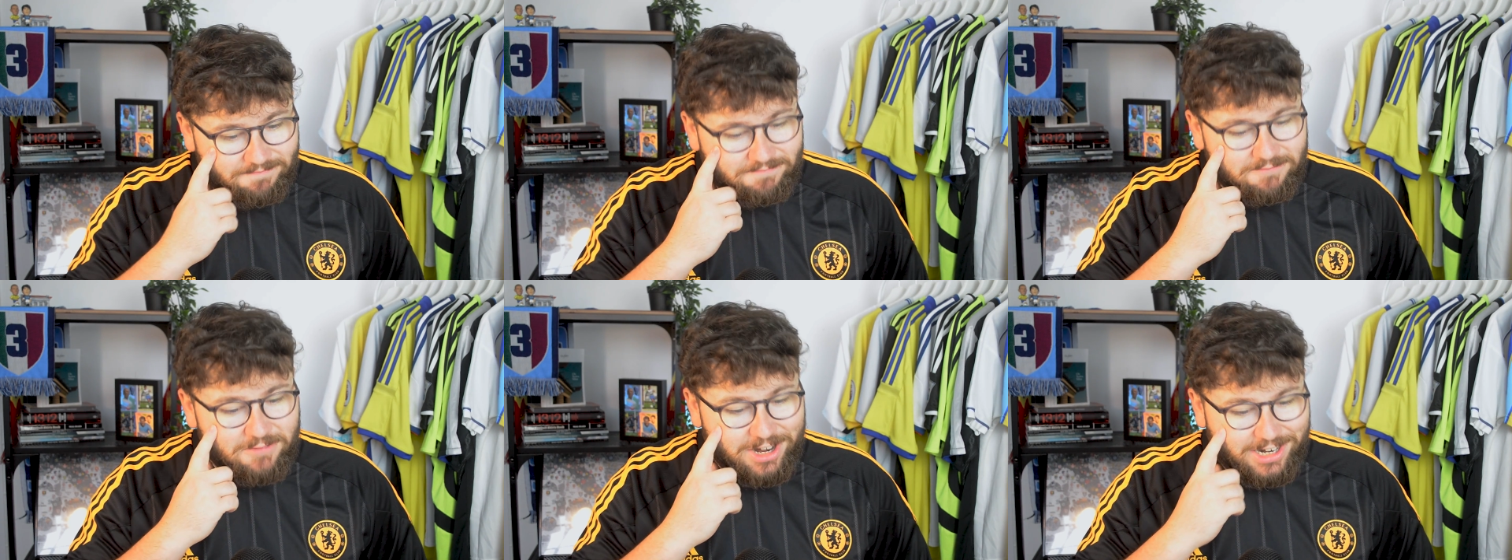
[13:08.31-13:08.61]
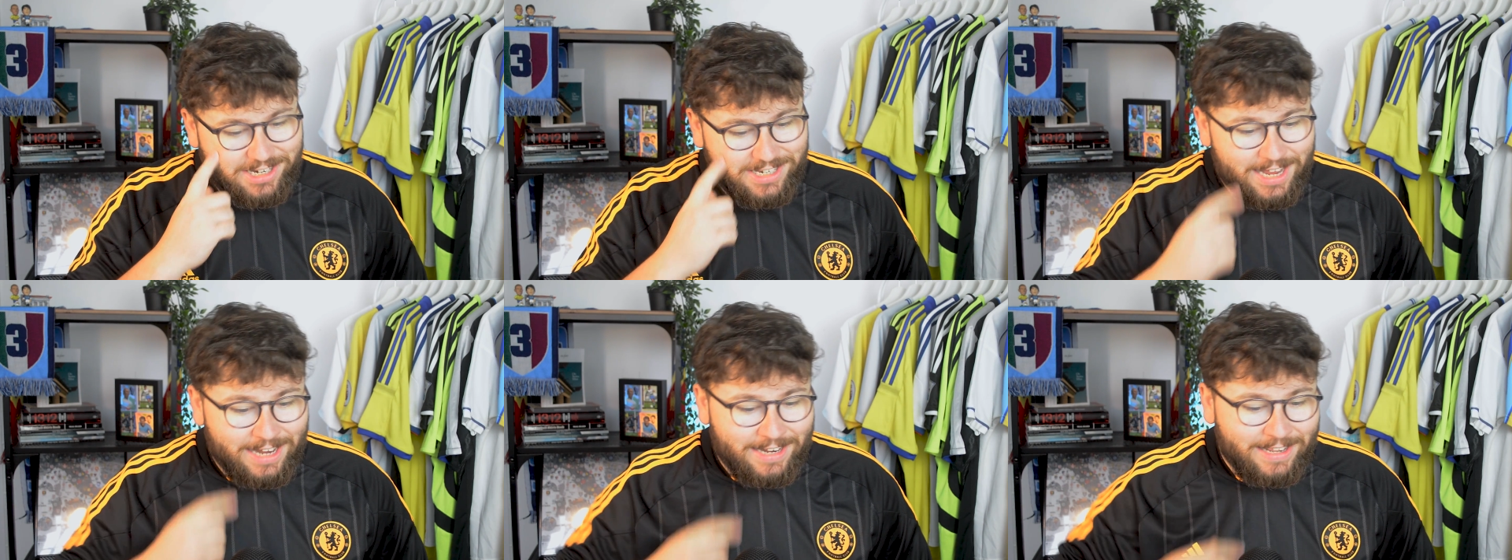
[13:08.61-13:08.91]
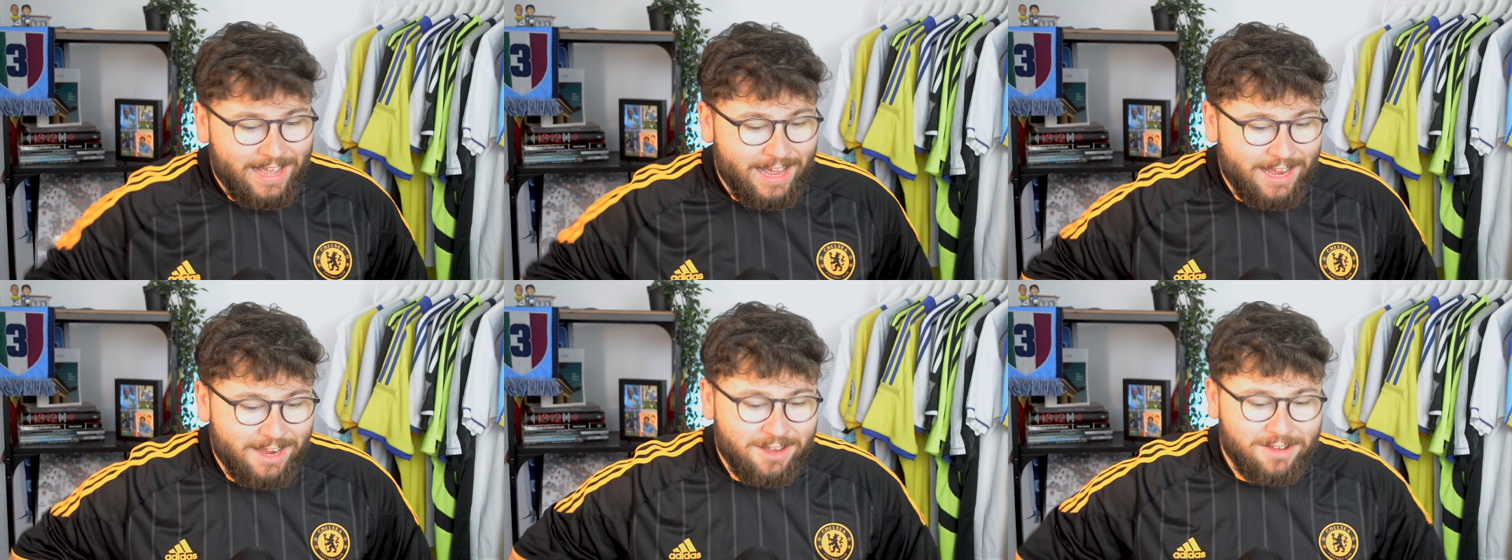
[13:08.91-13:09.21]
Really sad
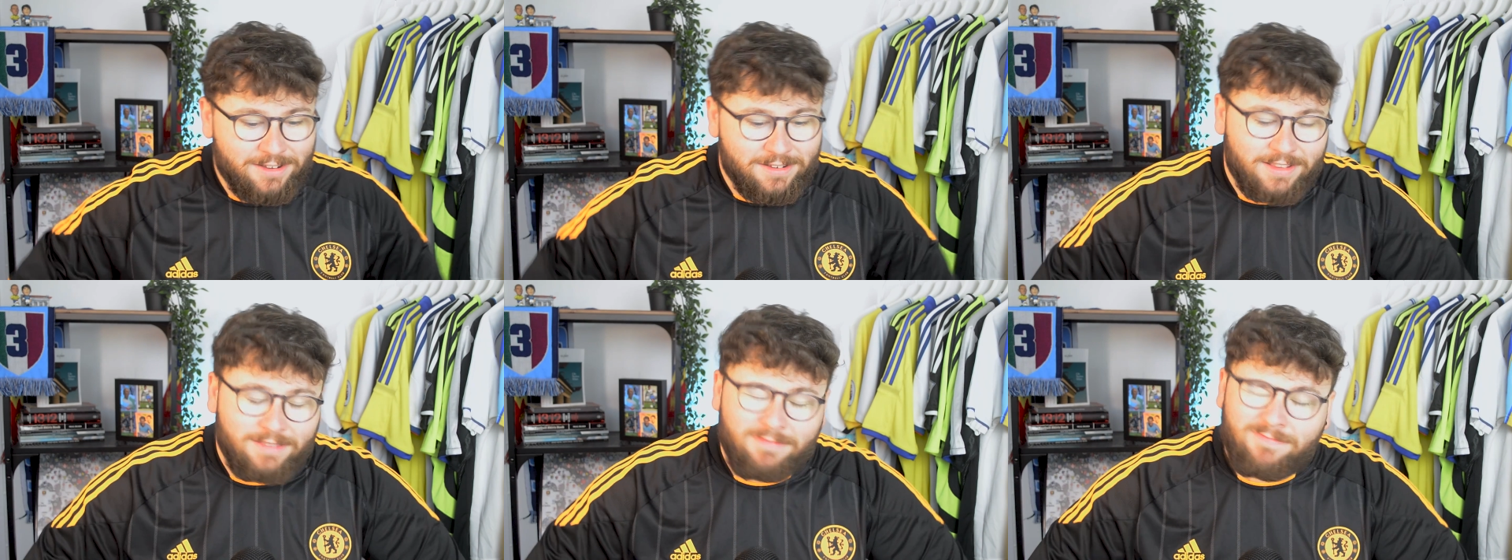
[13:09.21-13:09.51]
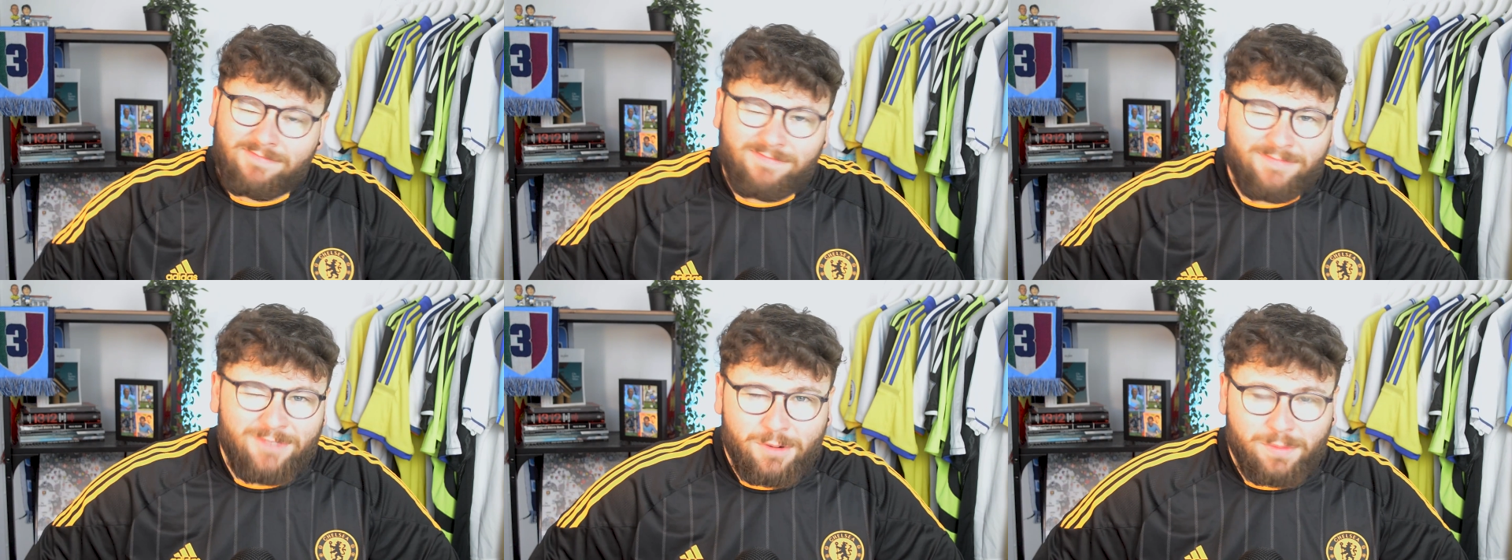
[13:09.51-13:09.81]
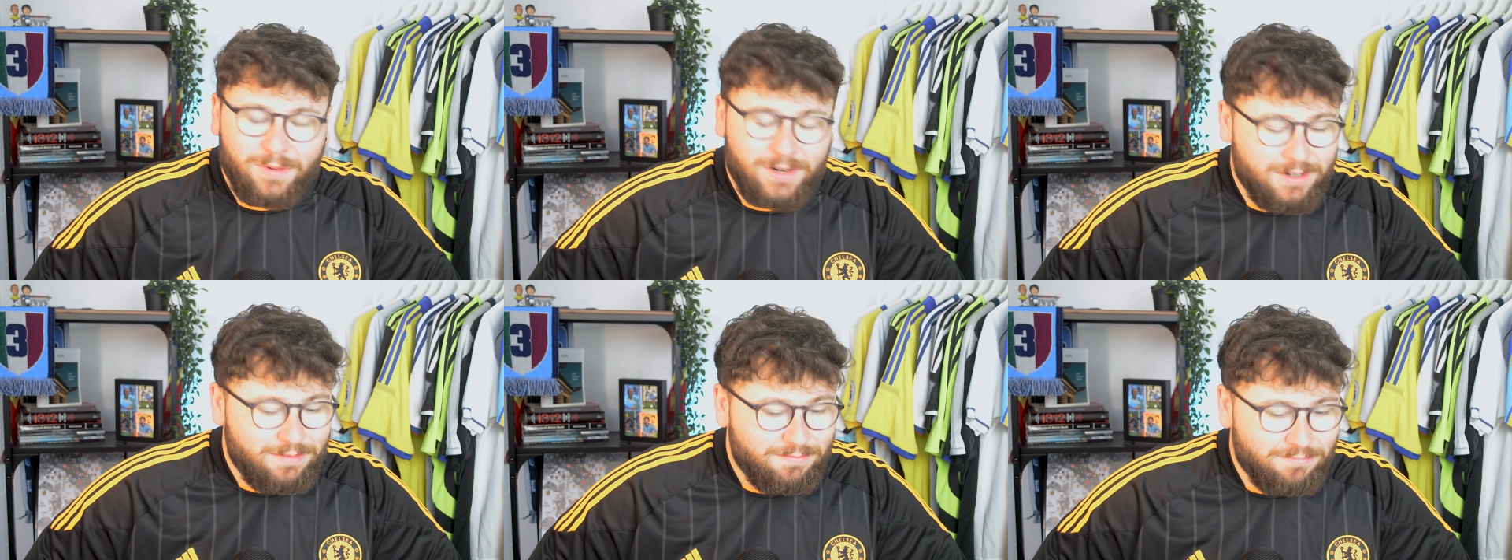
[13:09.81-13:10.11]
day because
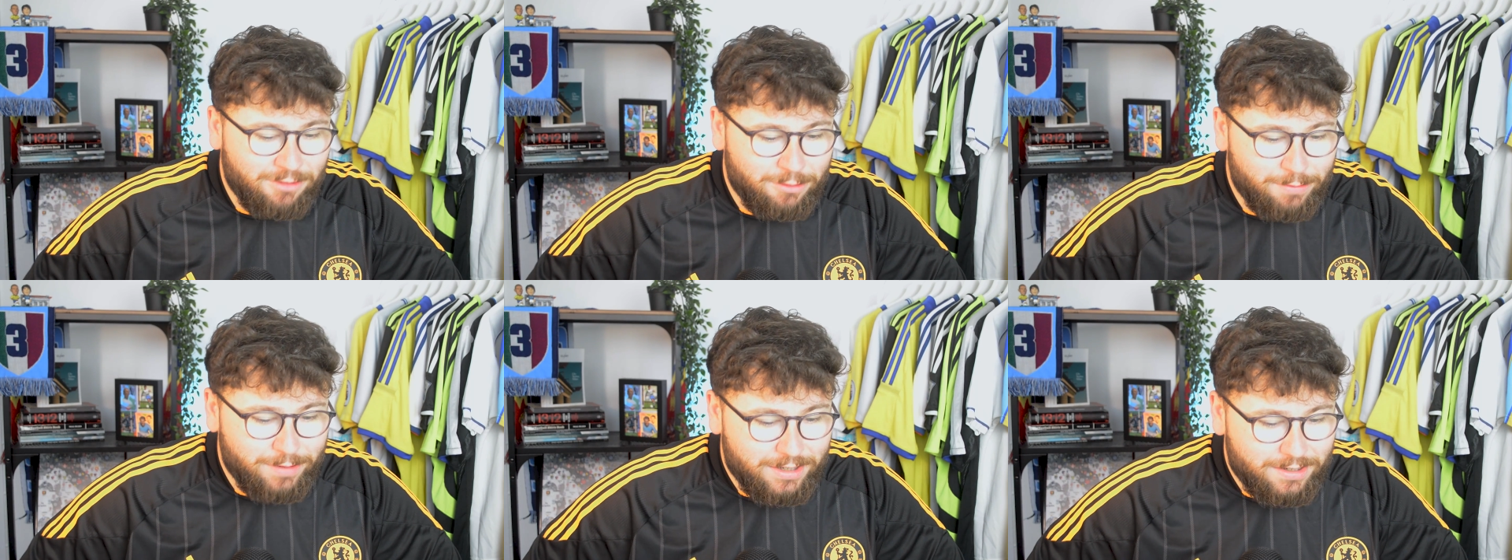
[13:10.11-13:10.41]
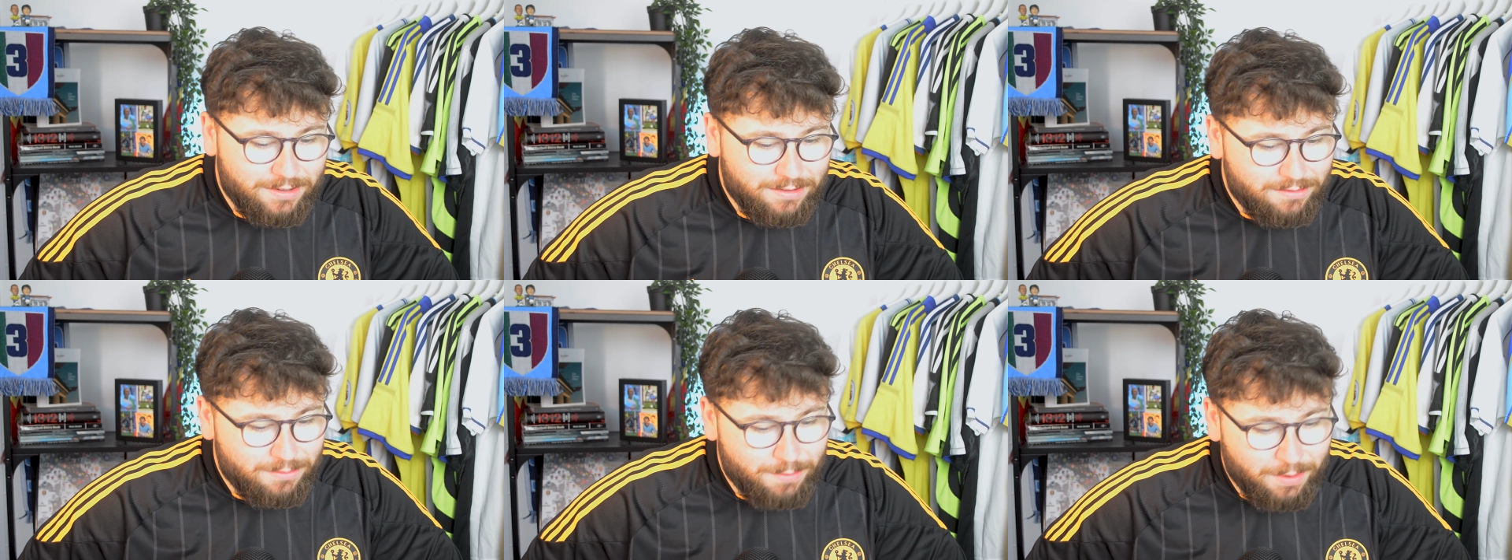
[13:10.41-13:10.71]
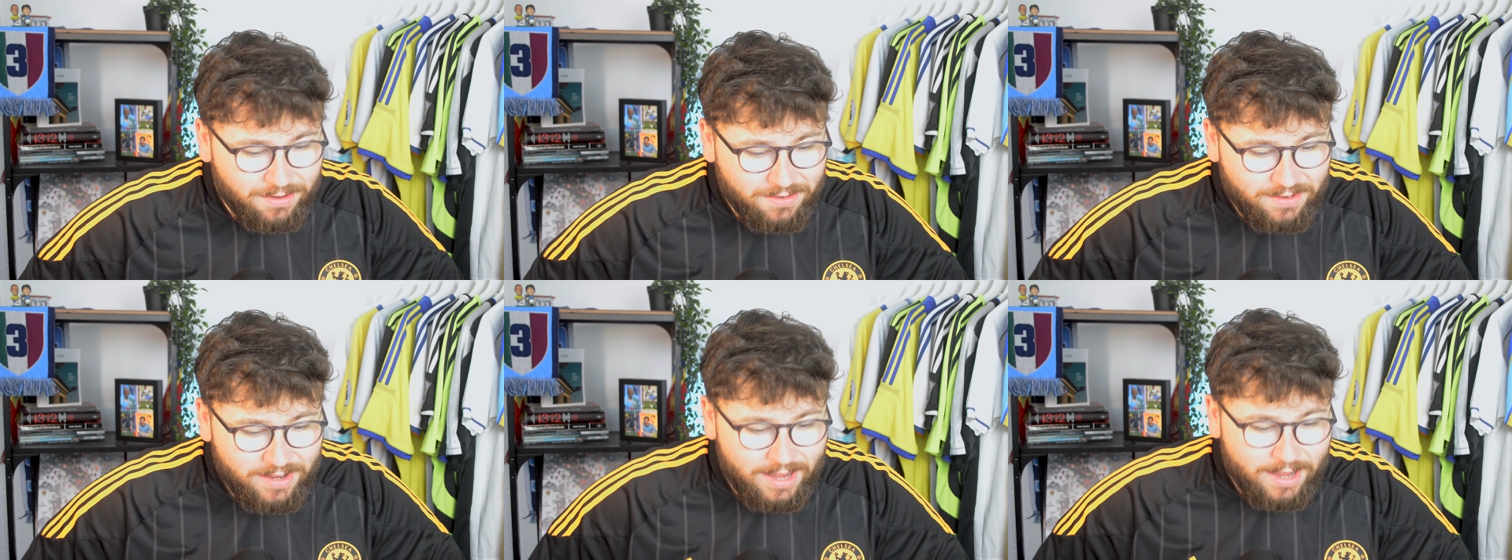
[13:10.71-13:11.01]
rubbish
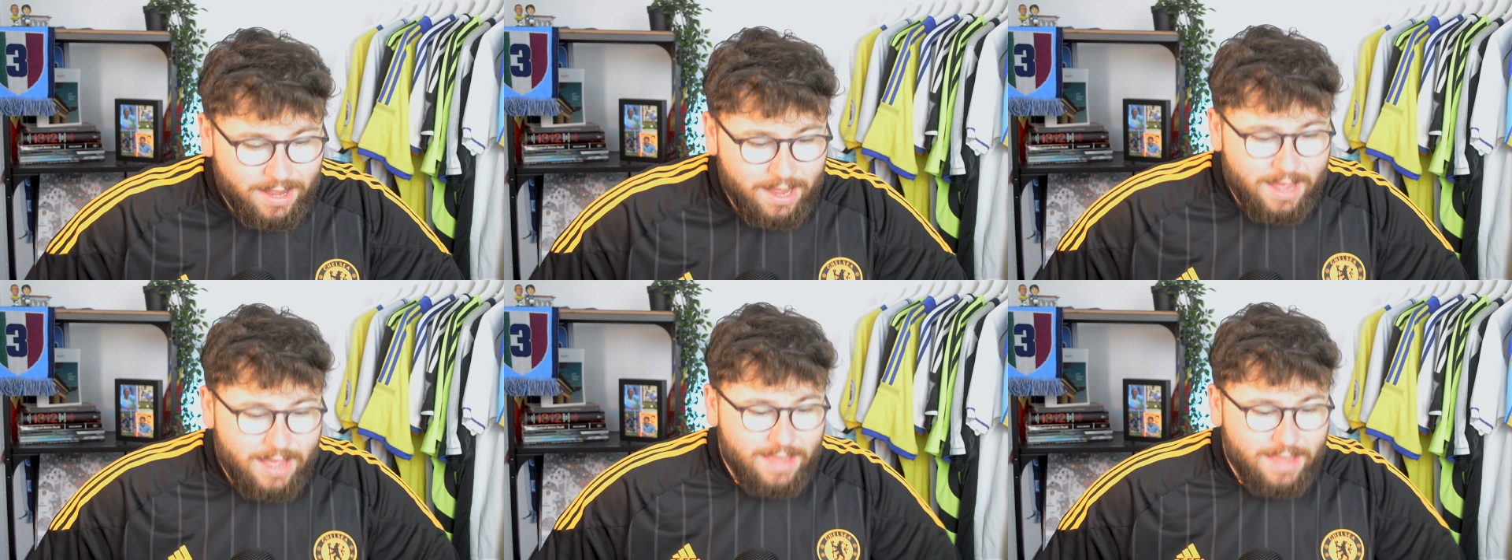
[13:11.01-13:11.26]
sponsor.